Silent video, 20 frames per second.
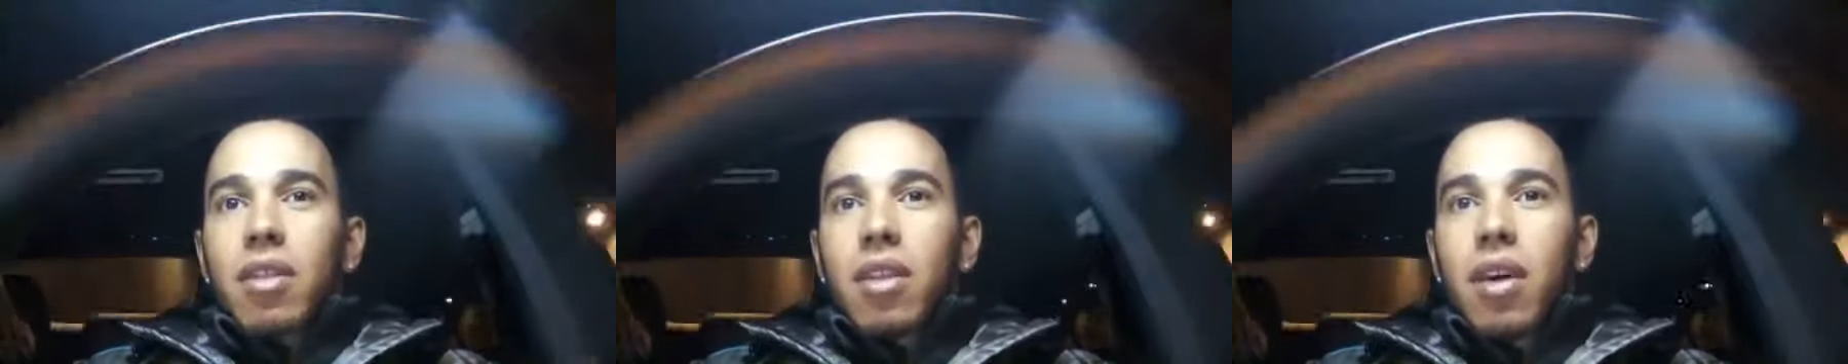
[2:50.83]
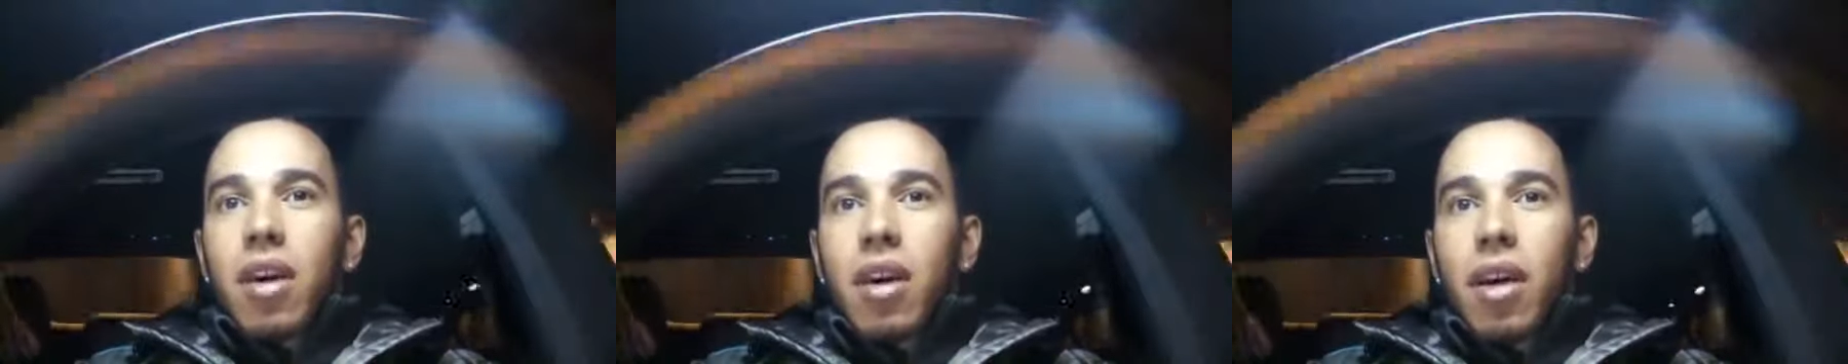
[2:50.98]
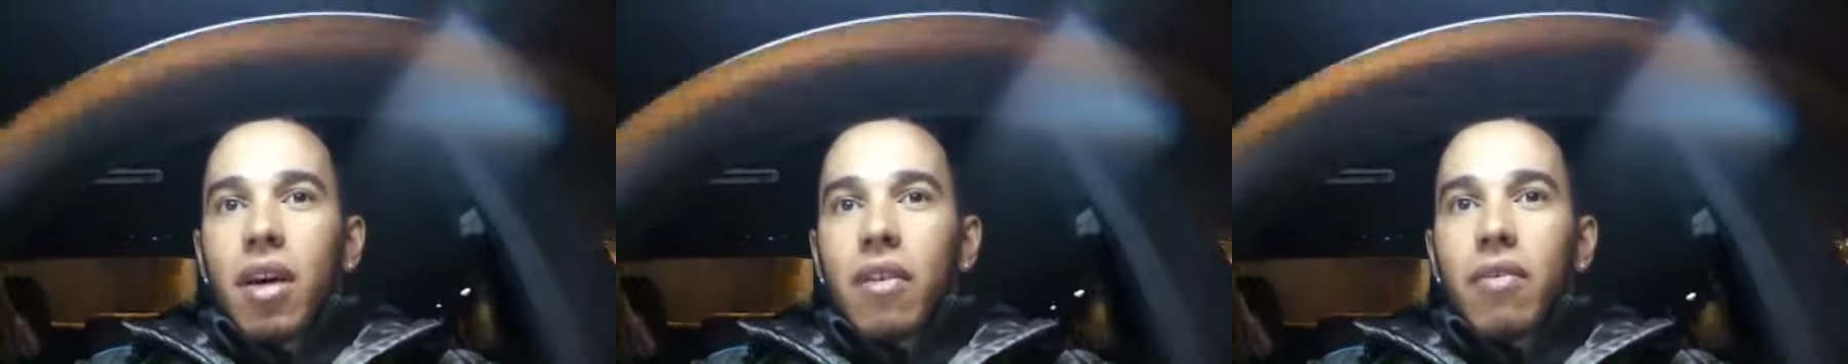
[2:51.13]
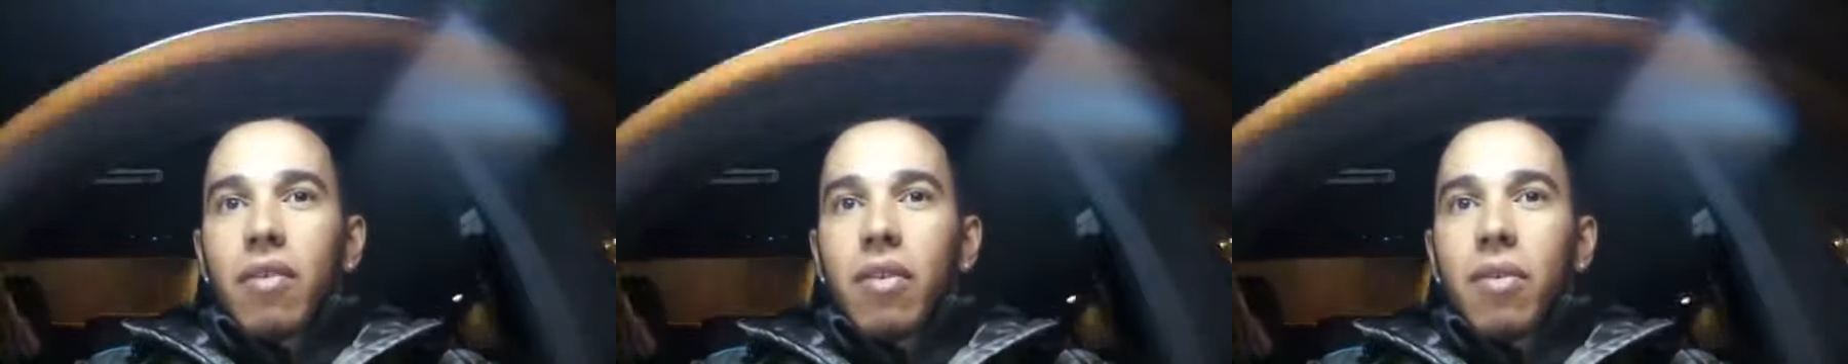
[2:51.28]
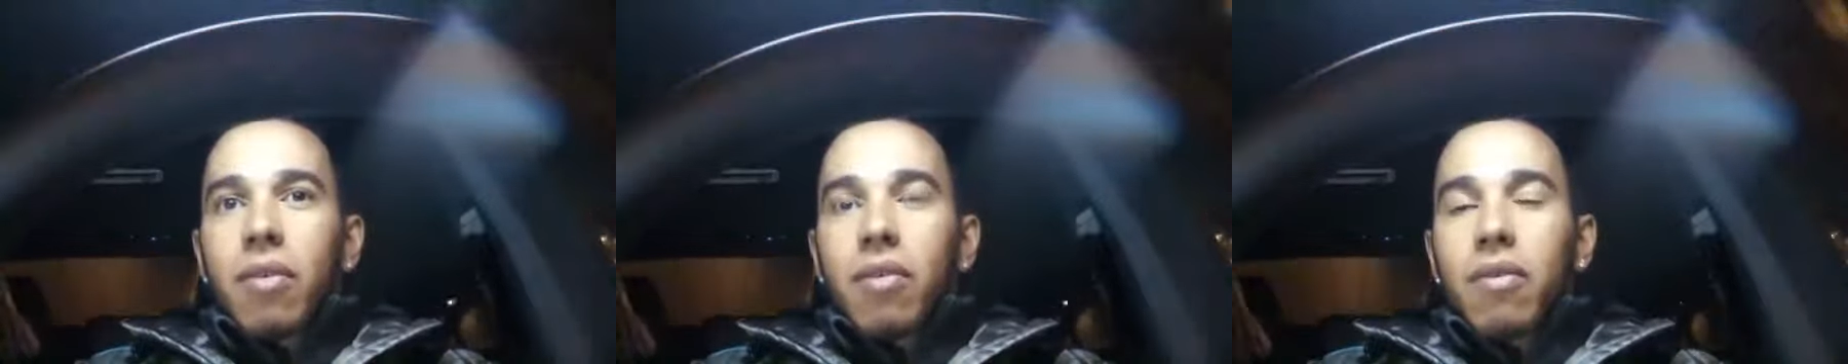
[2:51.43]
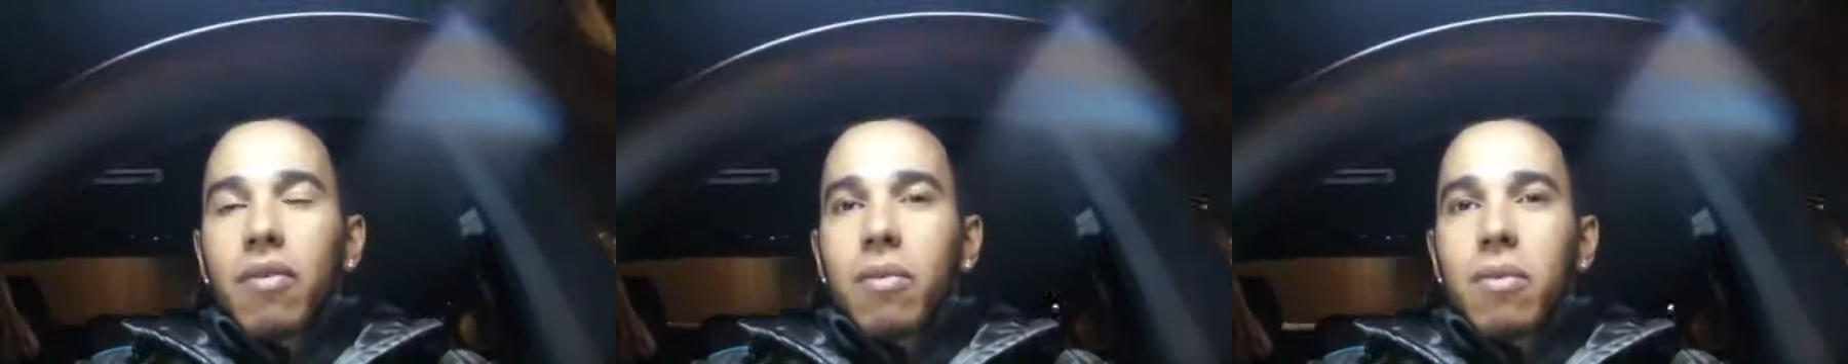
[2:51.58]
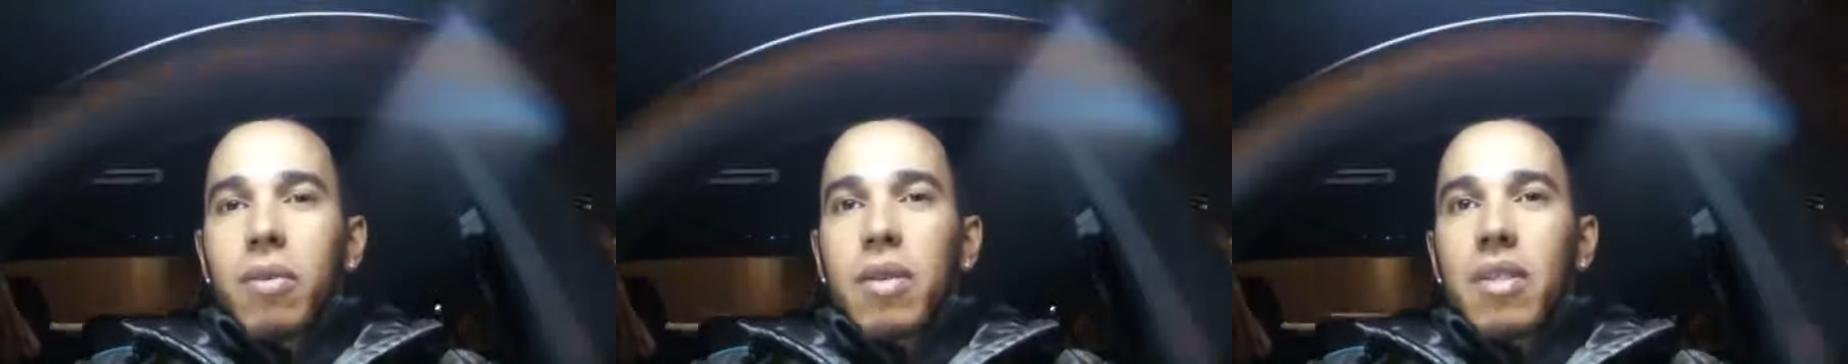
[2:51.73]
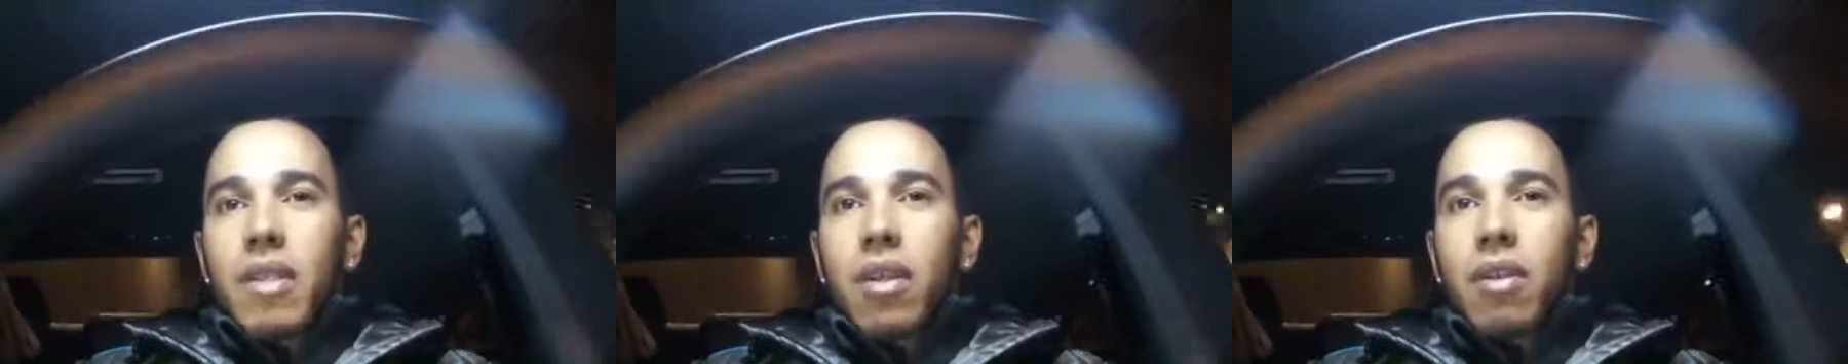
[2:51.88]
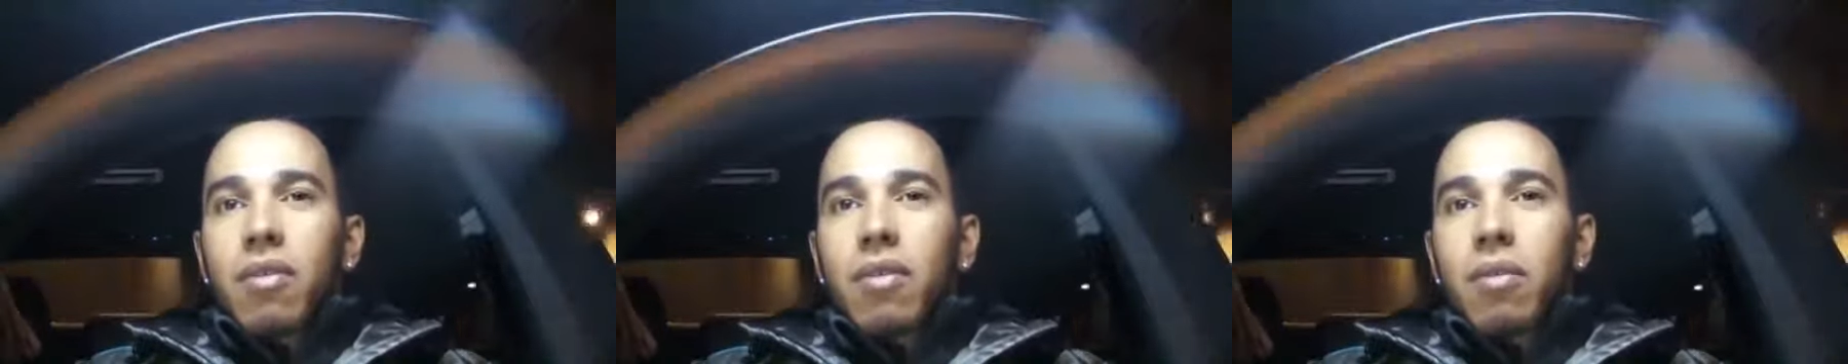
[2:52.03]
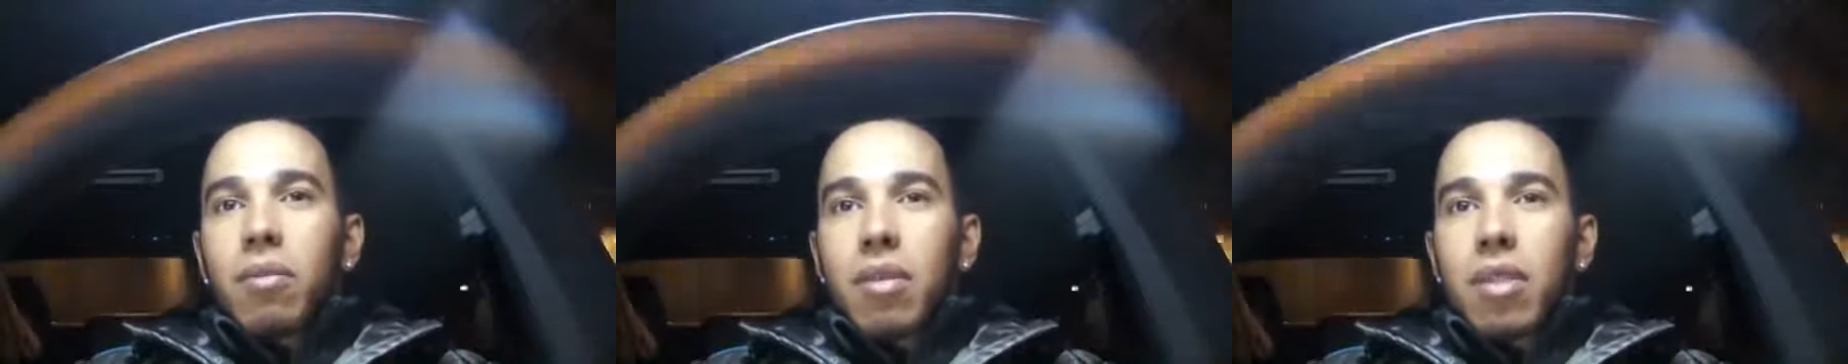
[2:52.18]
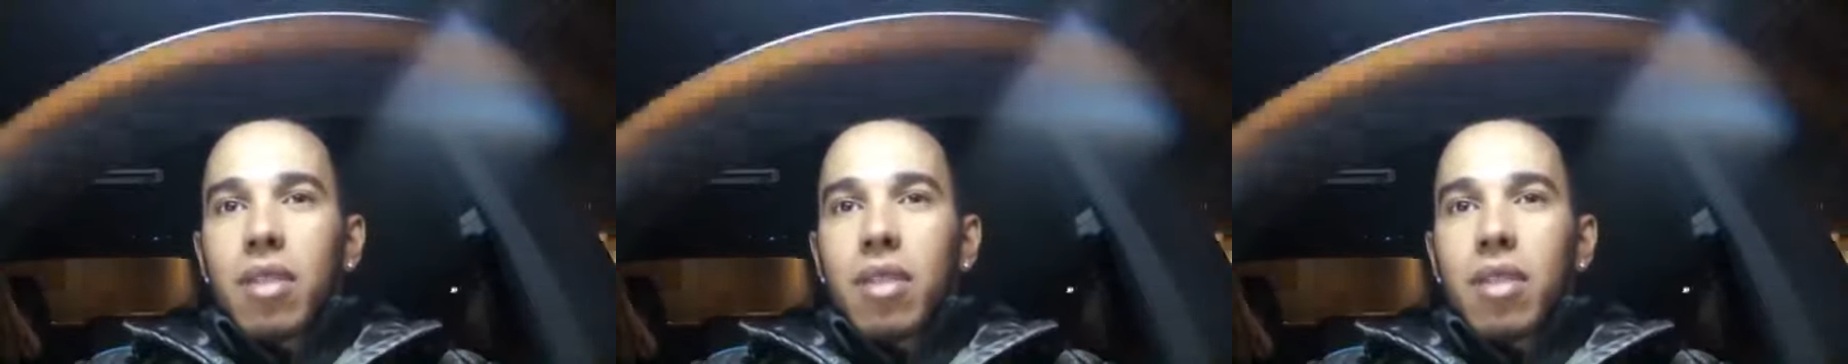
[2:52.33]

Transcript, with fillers: target for, for myself and